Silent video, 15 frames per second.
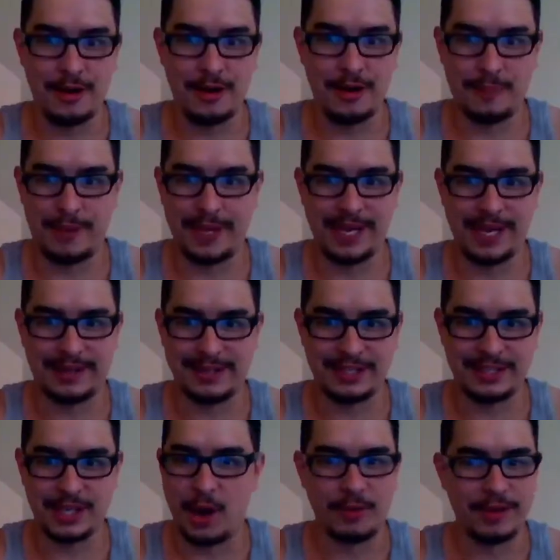to pick. It's the
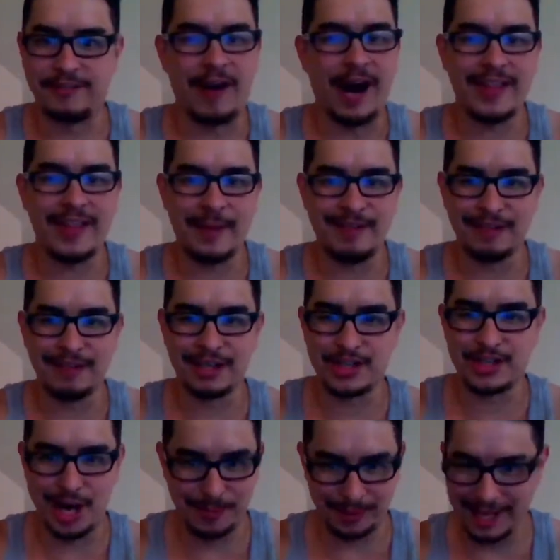only fight that I'm having
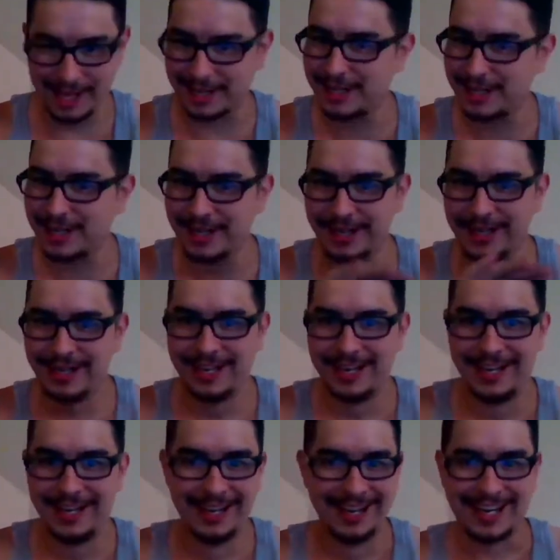trouble, like,
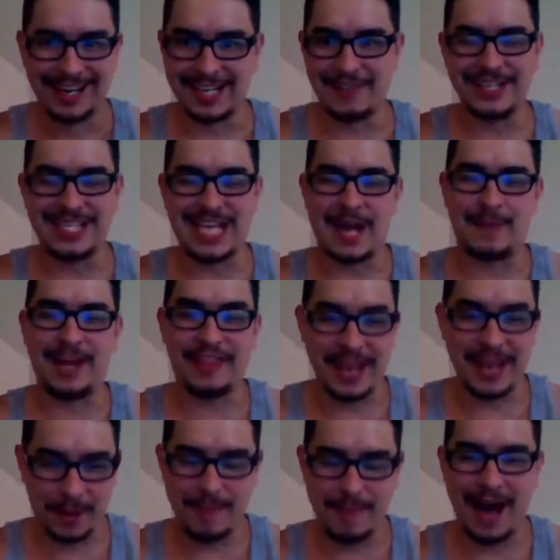because every time I
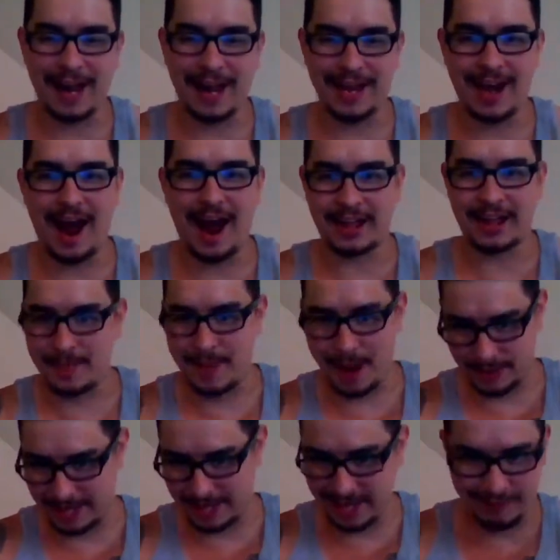think about it, I come out with
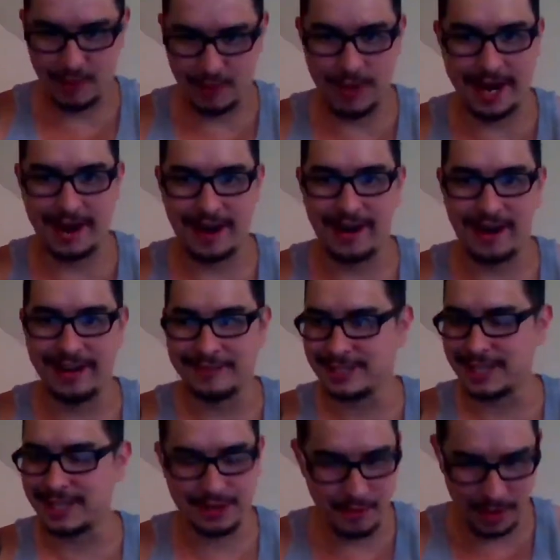a different winner. It's
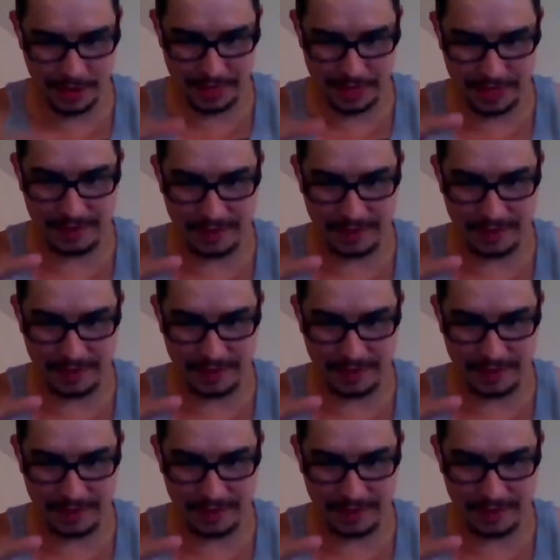like, dude, what?